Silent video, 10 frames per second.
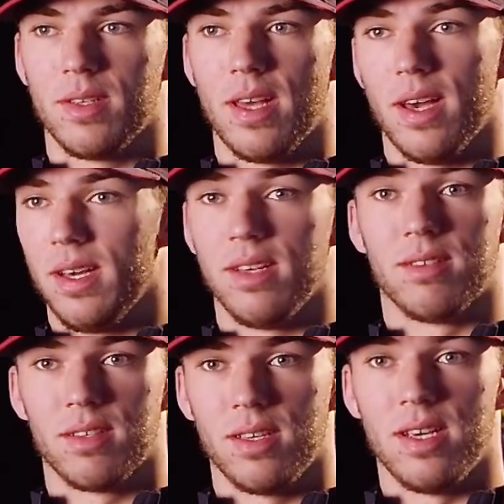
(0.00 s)

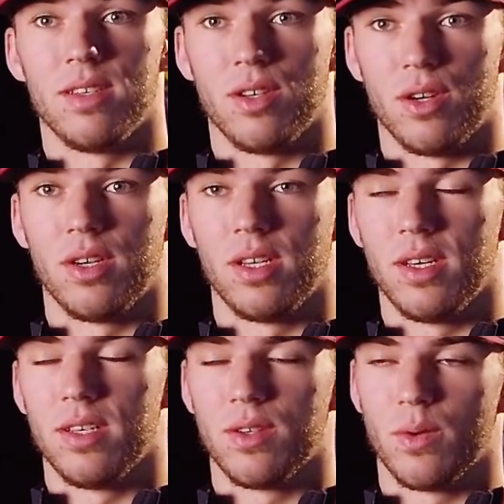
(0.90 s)
Easier in an
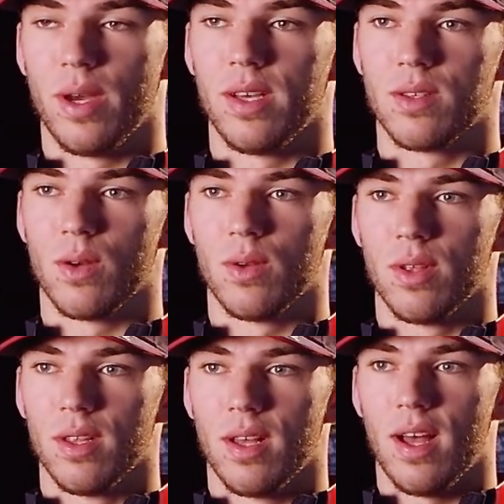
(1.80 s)
easier way. So
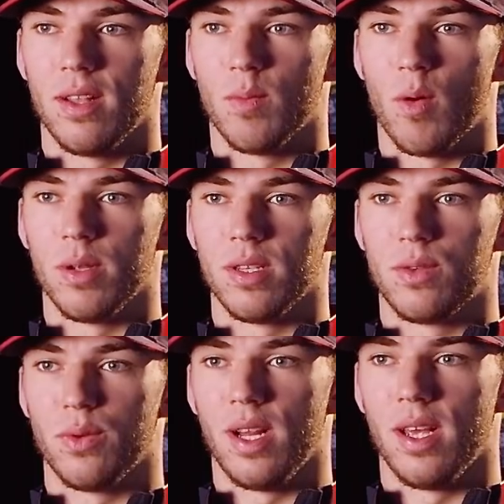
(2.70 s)
at the moment
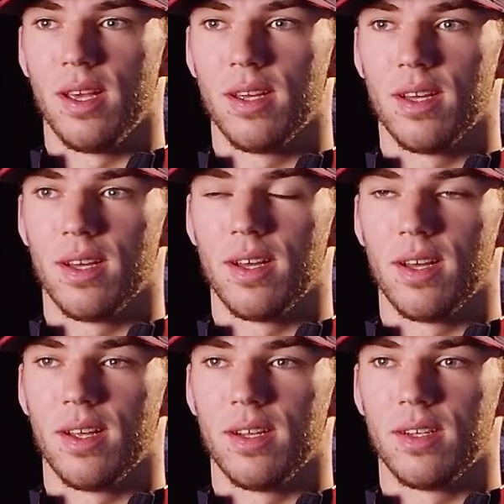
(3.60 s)
it's really
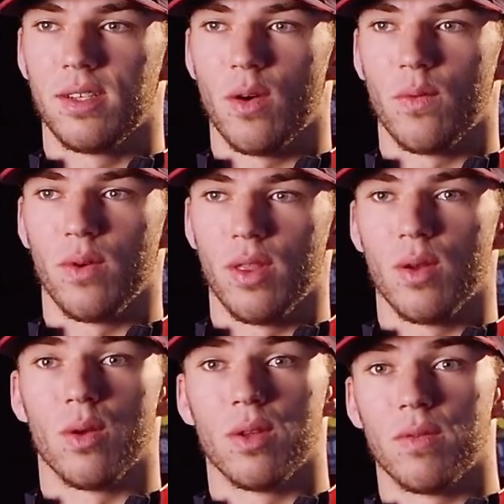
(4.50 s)
tough with the
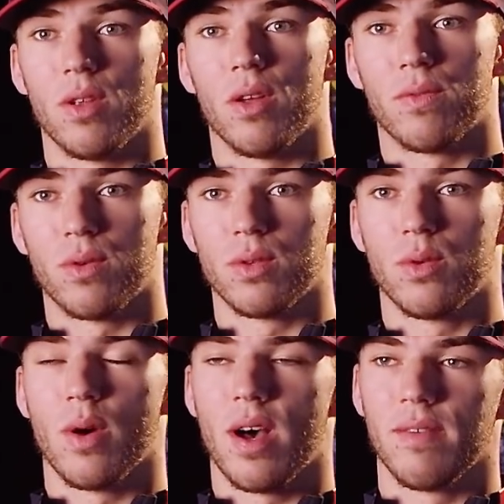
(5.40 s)
load of
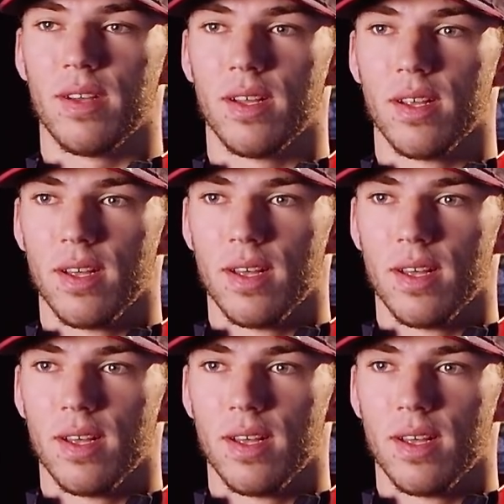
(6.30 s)
downforce you have, and